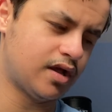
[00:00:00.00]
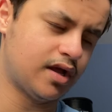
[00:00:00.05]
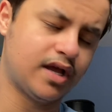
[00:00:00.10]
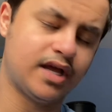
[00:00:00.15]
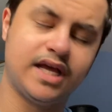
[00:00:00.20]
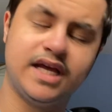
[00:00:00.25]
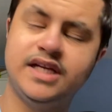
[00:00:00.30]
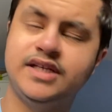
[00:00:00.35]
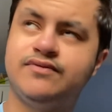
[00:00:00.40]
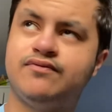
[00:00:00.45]

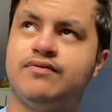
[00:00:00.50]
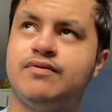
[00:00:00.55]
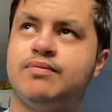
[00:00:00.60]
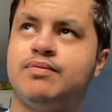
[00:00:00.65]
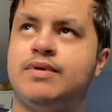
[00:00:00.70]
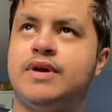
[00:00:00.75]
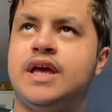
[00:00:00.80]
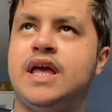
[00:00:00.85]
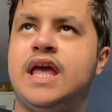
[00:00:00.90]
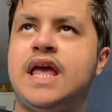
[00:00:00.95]

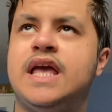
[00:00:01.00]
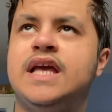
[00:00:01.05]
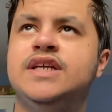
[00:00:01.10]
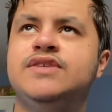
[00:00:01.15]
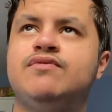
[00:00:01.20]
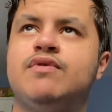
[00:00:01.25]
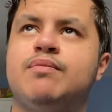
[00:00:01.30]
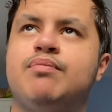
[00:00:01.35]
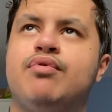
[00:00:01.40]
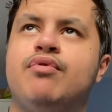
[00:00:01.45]
His
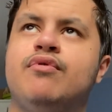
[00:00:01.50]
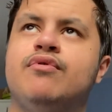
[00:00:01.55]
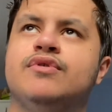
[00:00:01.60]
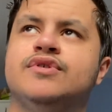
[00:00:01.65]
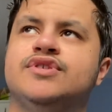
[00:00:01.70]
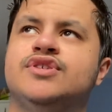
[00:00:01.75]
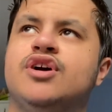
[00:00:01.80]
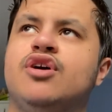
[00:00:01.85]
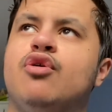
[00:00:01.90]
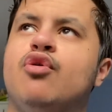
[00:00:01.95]

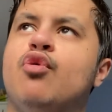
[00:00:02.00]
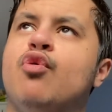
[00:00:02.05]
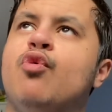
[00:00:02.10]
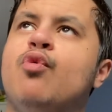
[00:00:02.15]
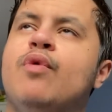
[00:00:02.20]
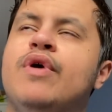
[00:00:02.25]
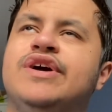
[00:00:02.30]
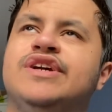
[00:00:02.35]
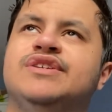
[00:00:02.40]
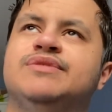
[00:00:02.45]
reports are
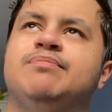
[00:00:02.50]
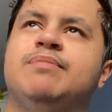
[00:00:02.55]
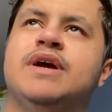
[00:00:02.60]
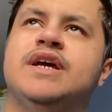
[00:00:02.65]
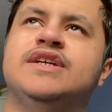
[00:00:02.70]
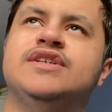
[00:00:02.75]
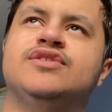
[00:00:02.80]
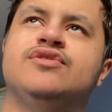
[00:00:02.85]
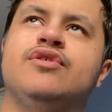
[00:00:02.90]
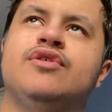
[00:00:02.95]
always
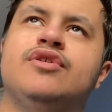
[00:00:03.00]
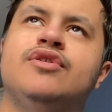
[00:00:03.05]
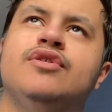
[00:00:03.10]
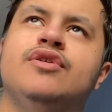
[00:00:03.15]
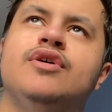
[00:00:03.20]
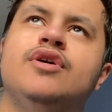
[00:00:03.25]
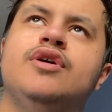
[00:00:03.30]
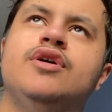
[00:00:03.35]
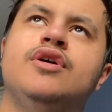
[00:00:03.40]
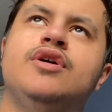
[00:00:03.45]
based on
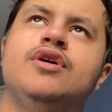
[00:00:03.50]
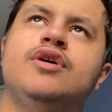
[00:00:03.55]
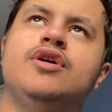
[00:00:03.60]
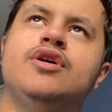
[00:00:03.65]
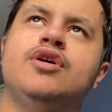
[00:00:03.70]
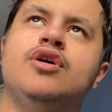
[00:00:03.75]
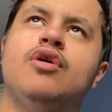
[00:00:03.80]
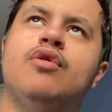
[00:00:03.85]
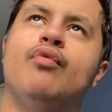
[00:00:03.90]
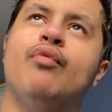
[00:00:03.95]

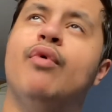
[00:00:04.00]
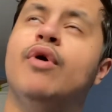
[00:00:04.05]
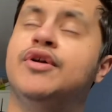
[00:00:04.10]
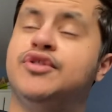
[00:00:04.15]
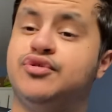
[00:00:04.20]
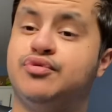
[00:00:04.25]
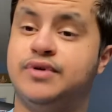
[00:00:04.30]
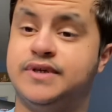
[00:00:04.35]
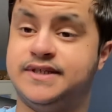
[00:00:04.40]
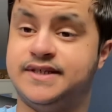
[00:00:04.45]
what
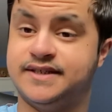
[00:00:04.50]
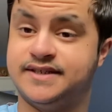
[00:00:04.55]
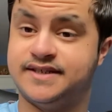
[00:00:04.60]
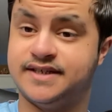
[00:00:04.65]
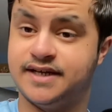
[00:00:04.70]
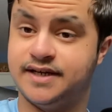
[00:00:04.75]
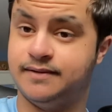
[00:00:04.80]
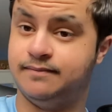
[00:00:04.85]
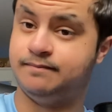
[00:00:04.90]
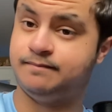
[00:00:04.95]
Twitter
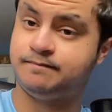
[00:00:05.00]
say.